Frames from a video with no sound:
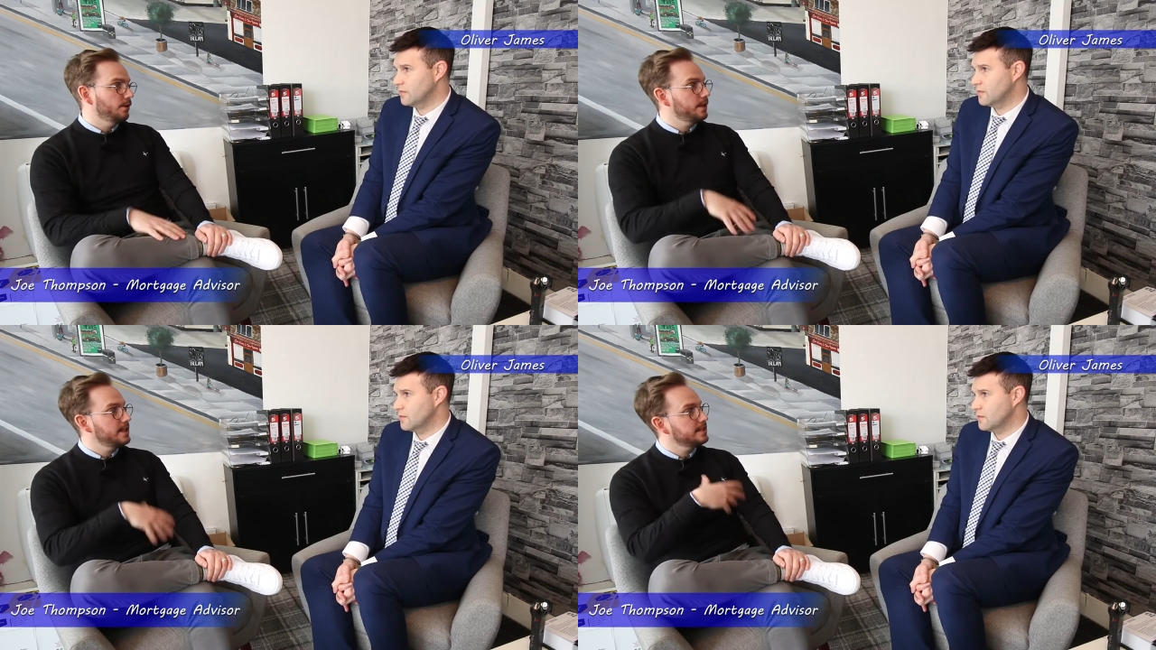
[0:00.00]

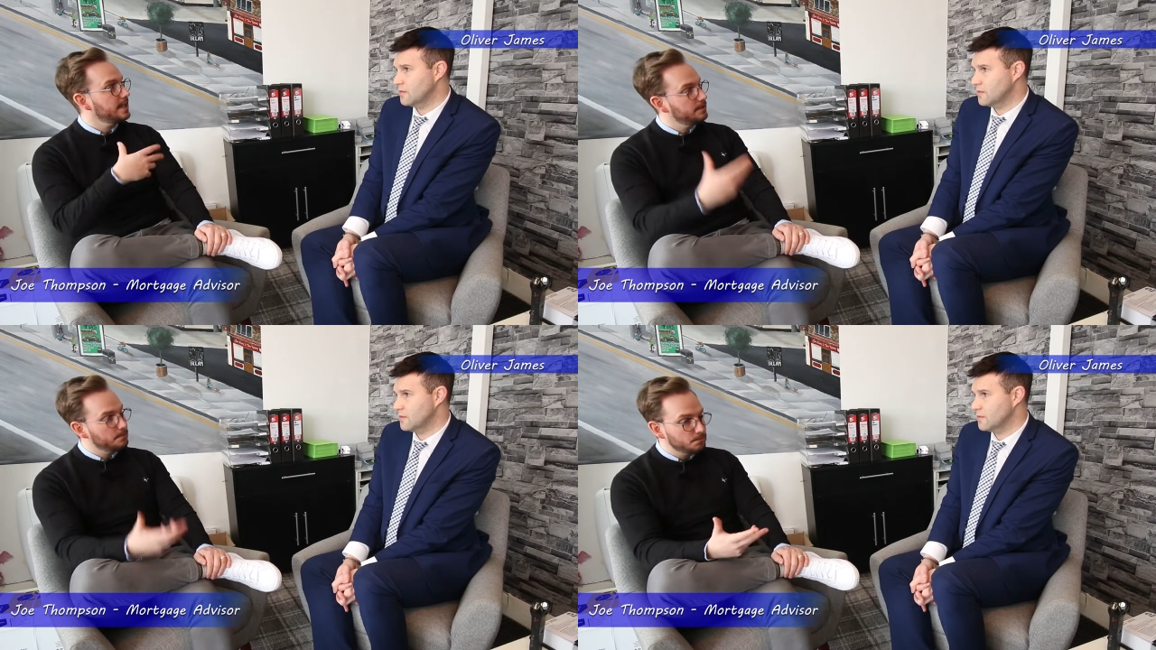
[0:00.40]
Speaker 1: but then
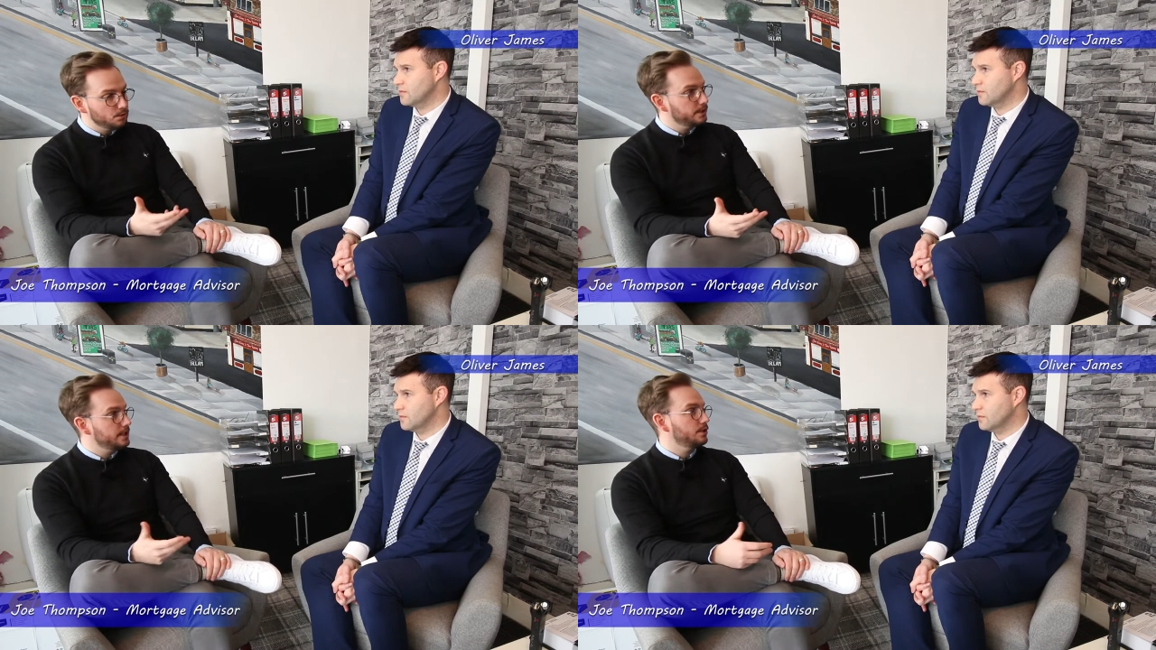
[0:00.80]
send them a
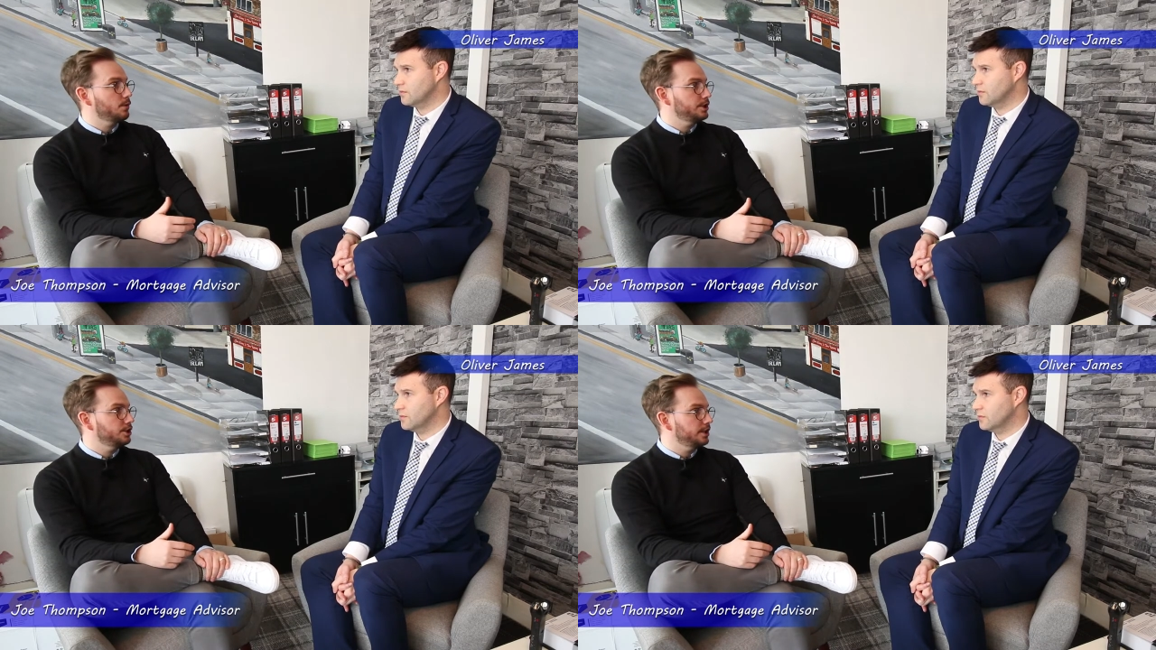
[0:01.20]
mortgage
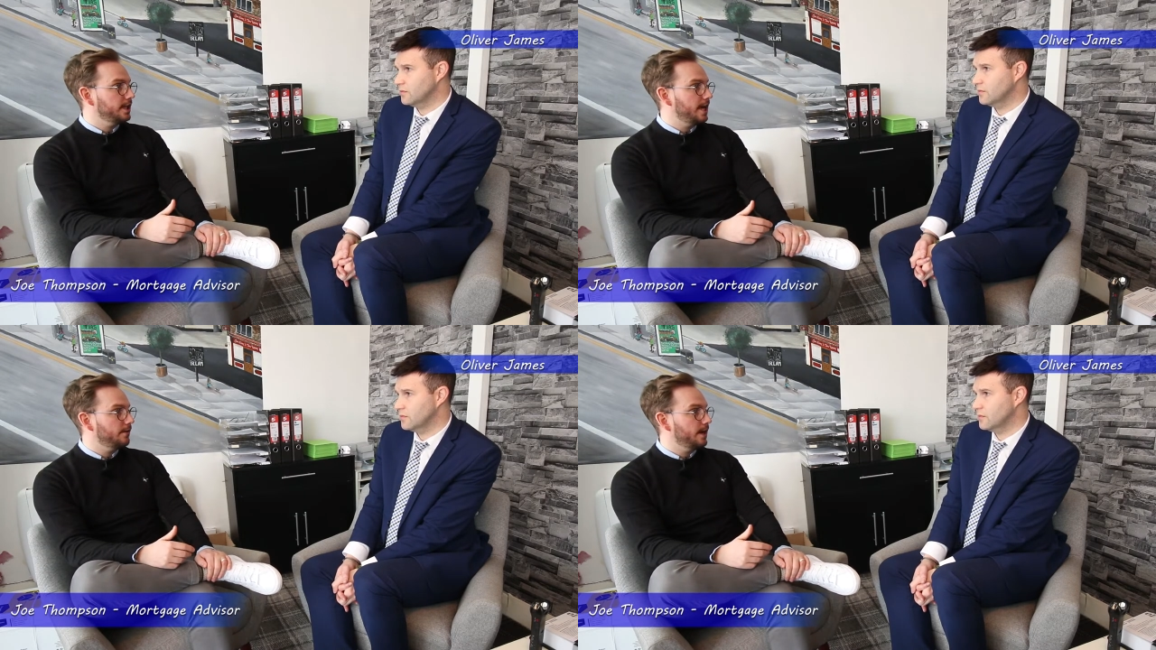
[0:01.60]

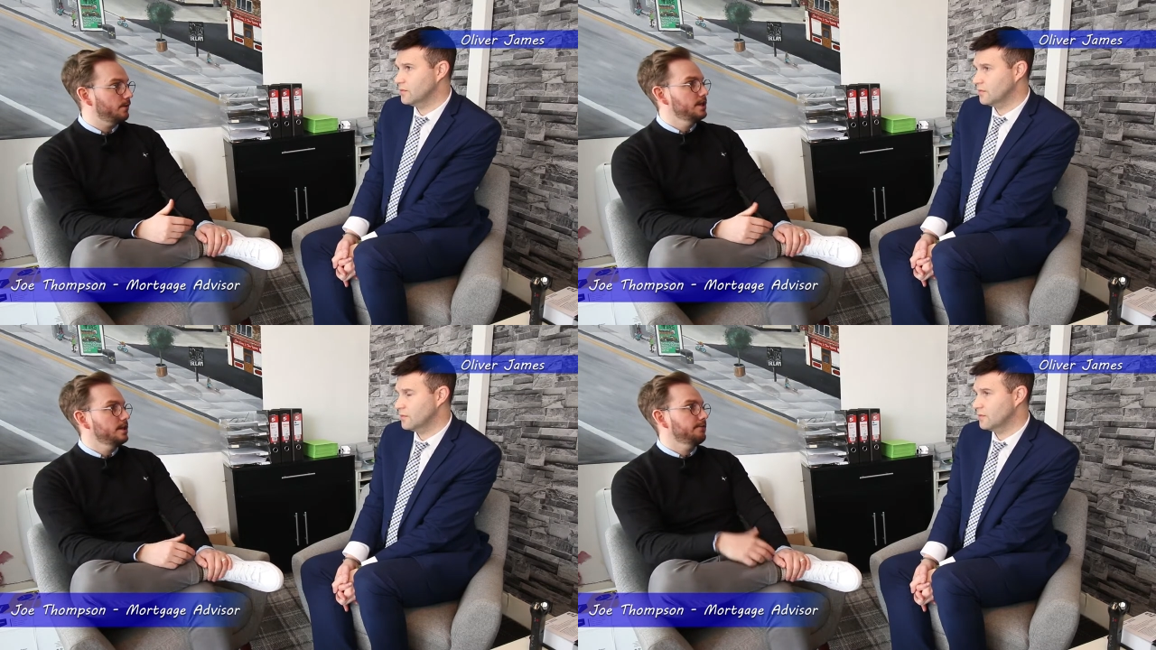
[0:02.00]
questionnaire out